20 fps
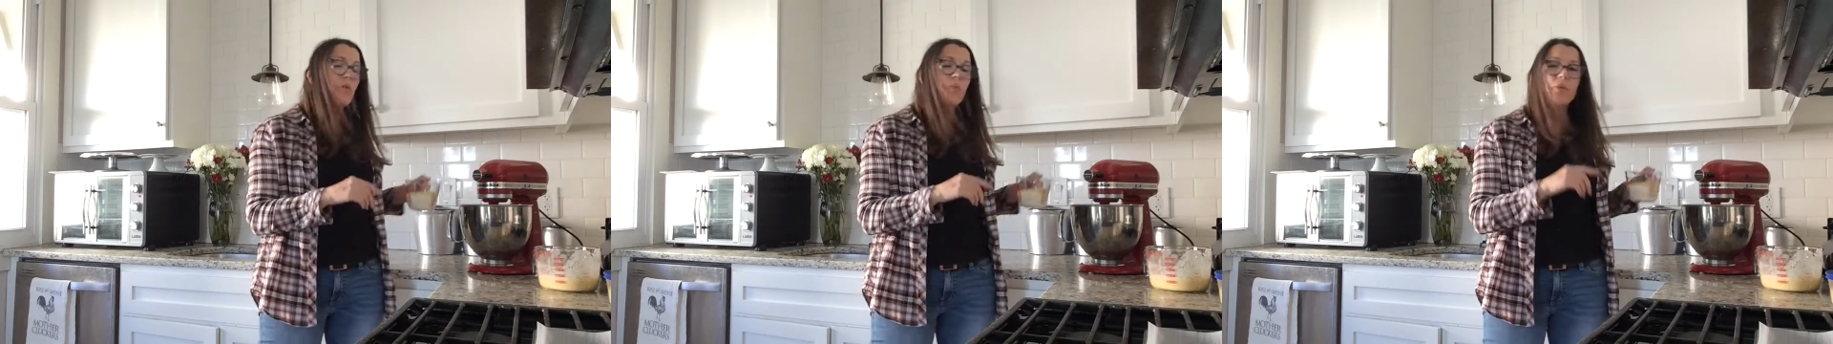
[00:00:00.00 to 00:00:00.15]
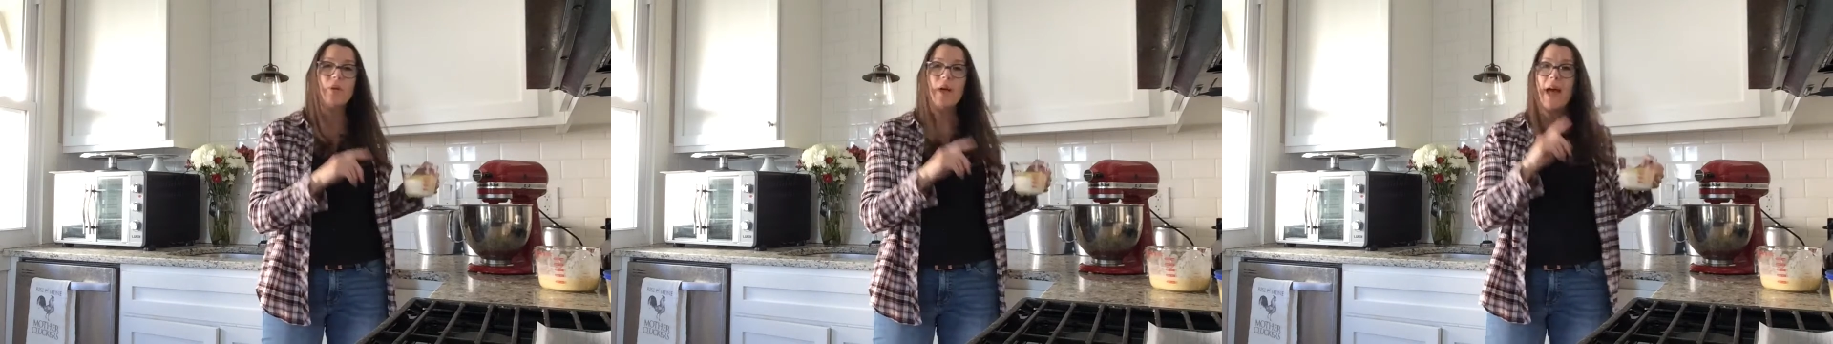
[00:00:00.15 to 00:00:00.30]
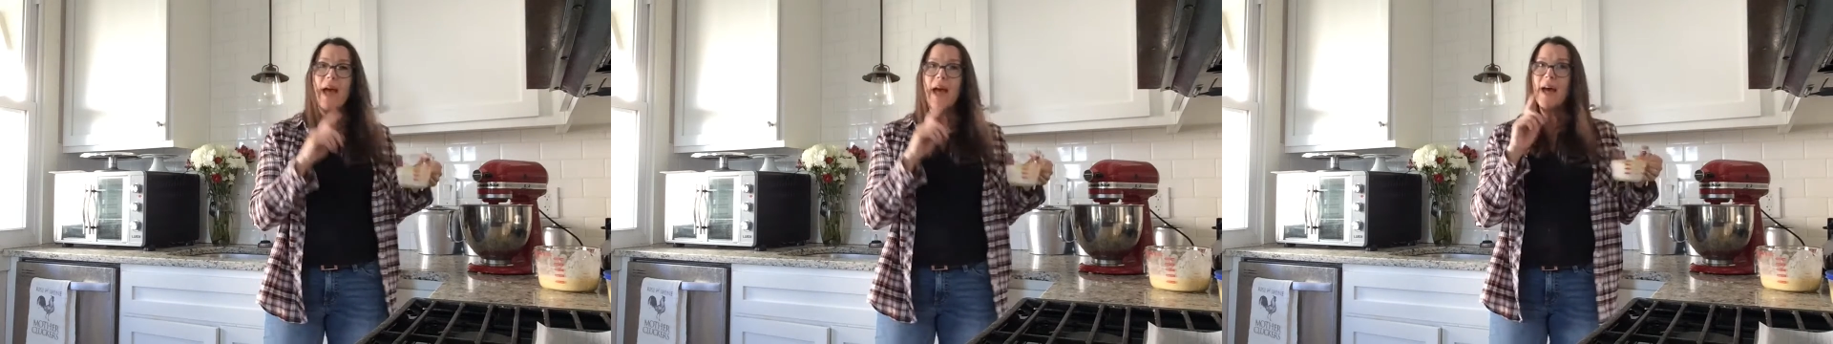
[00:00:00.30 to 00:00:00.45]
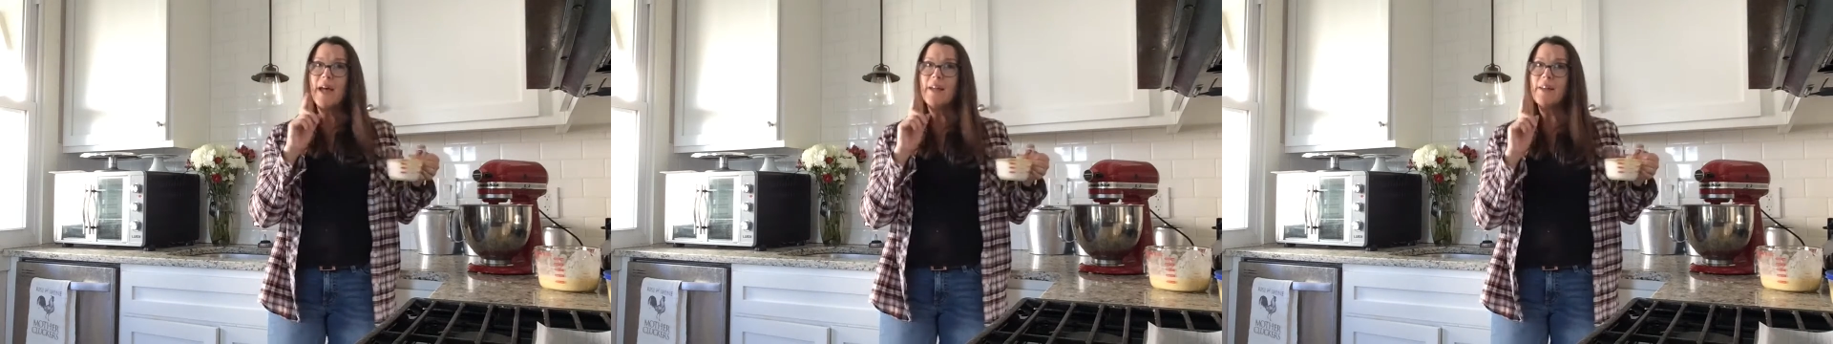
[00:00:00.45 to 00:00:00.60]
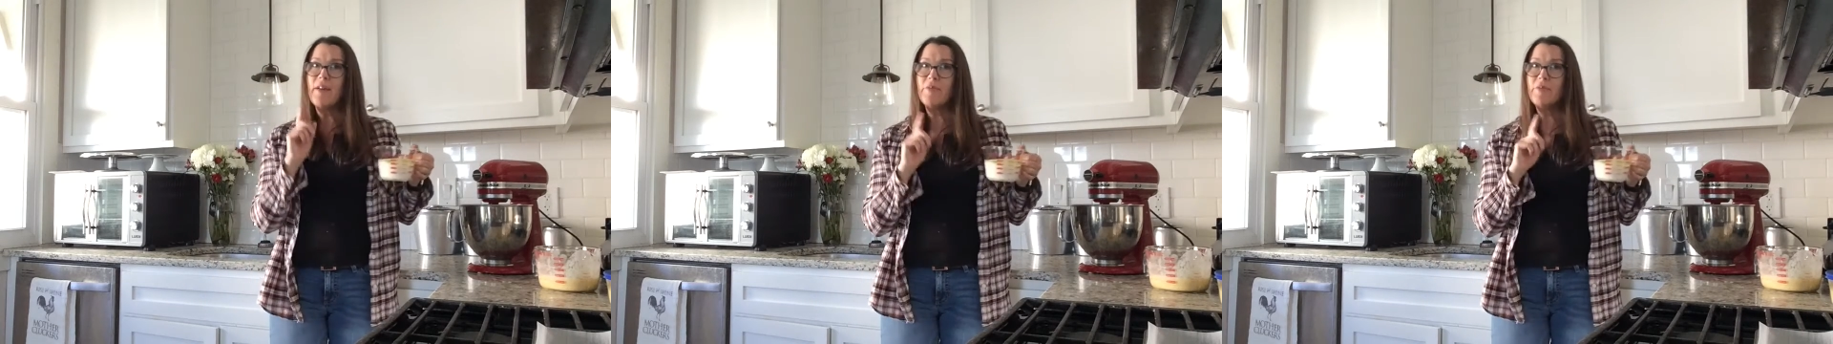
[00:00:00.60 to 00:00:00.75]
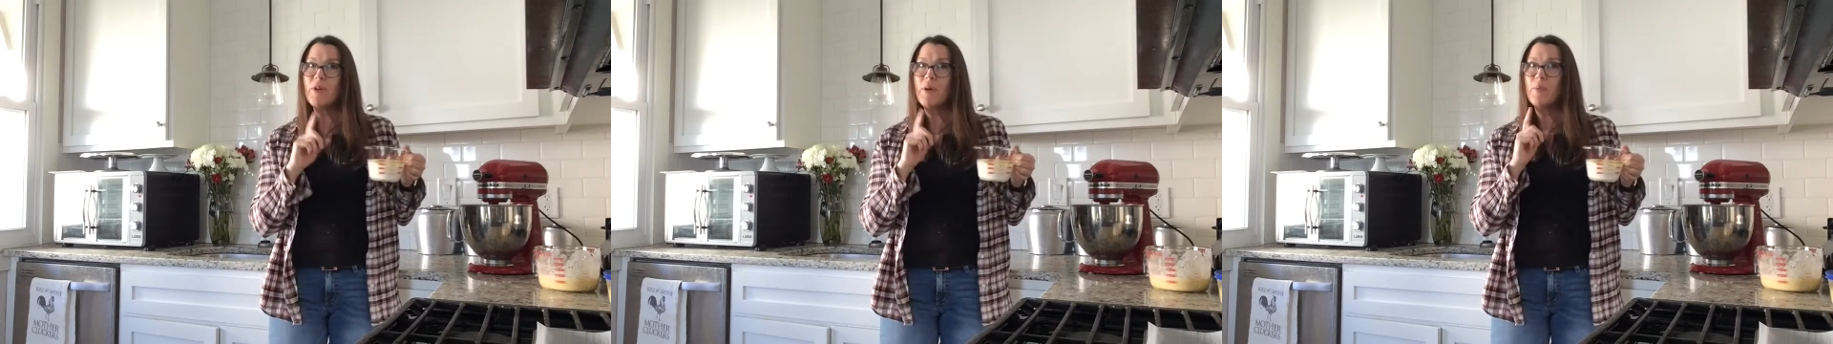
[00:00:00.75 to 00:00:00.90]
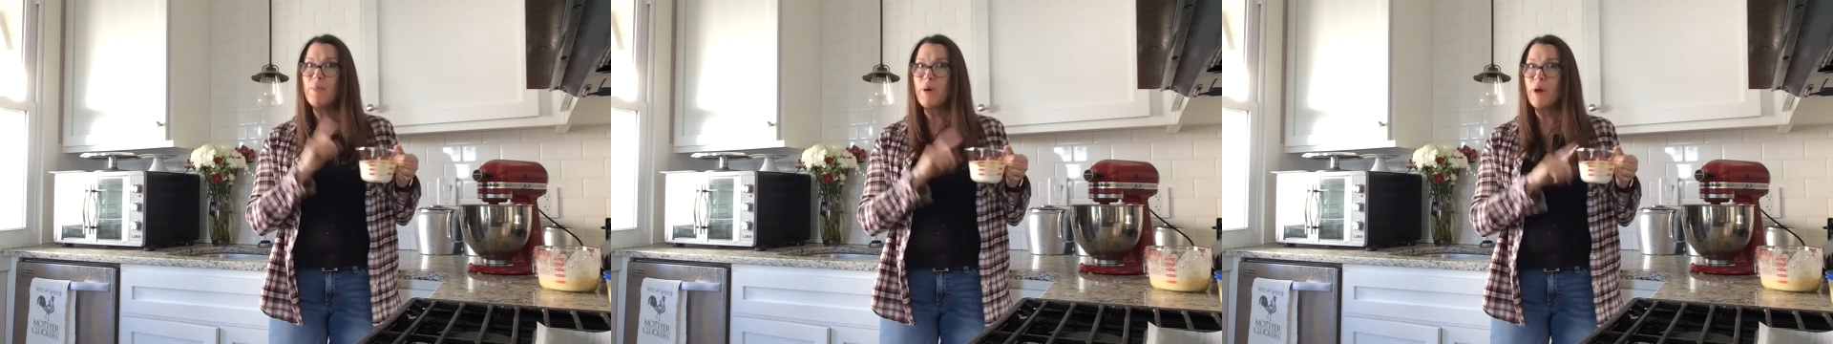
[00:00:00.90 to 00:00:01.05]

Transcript: we'll add the